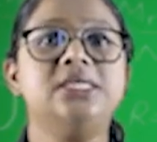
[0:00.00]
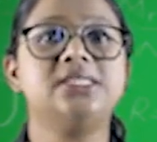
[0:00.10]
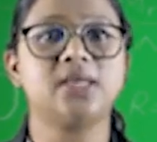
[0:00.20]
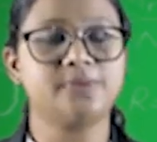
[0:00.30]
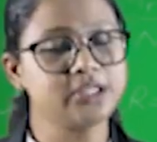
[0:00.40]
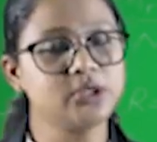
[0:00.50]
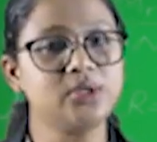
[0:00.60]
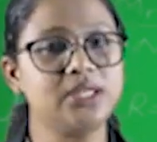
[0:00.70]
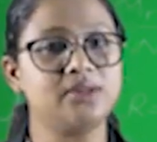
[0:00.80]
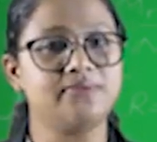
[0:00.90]

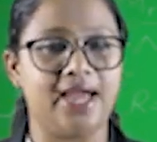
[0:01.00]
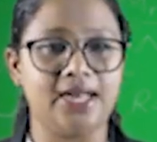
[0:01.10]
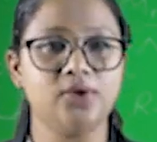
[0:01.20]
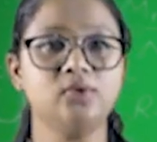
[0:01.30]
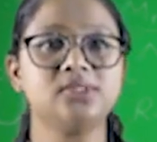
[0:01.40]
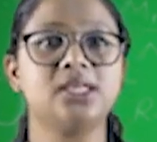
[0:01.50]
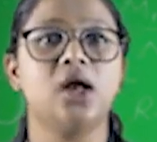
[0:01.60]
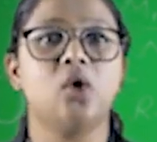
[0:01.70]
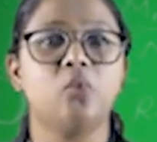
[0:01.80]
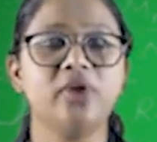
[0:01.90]
Substituting the values,
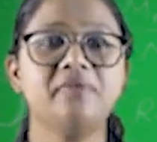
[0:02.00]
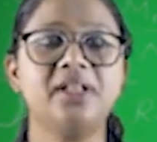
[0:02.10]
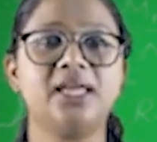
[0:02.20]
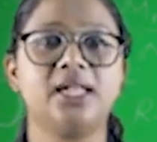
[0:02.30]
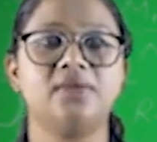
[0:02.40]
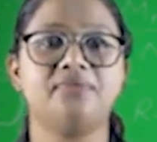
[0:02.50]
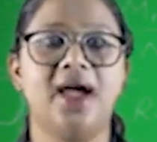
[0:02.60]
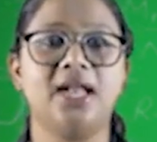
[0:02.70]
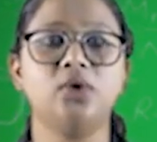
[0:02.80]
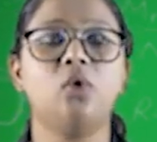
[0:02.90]
we will get the
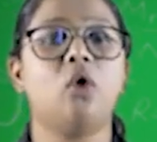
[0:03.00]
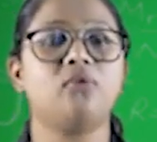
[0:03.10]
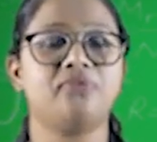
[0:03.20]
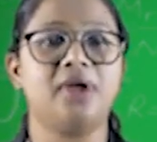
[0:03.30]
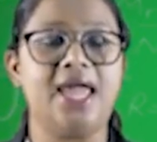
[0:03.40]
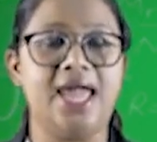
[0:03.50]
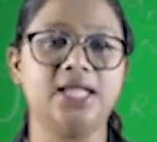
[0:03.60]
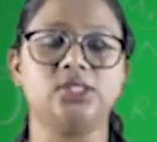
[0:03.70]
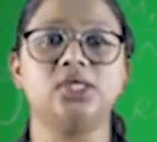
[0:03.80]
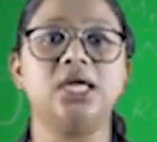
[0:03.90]
value of
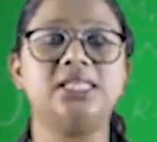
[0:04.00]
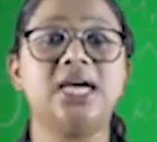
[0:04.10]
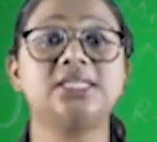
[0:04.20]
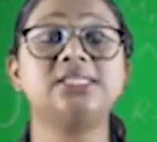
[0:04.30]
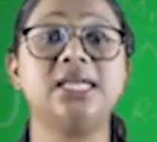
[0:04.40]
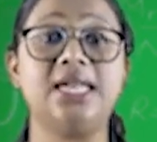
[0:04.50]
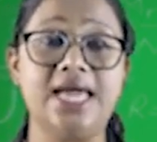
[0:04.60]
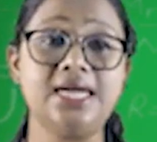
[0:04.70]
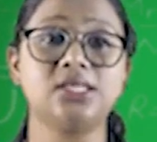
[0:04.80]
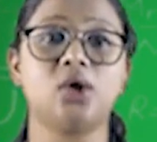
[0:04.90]
H, that is the
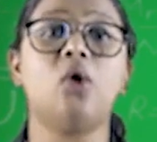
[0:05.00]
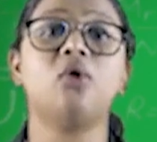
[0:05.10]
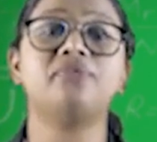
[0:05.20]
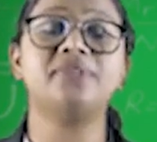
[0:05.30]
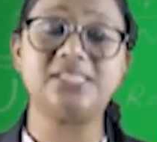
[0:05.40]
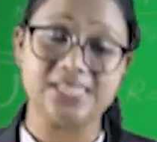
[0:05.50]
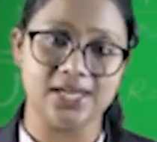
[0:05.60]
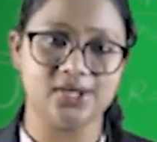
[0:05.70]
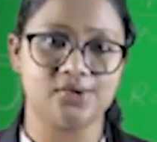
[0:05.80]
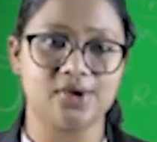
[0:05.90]
length of the
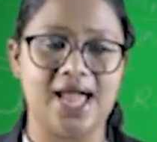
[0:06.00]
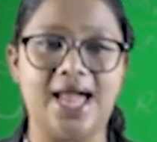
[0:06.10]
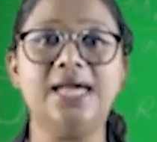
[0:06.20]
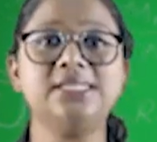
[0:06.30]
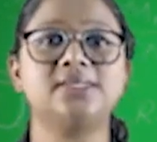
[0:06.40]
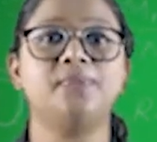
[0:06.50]
cylinder, as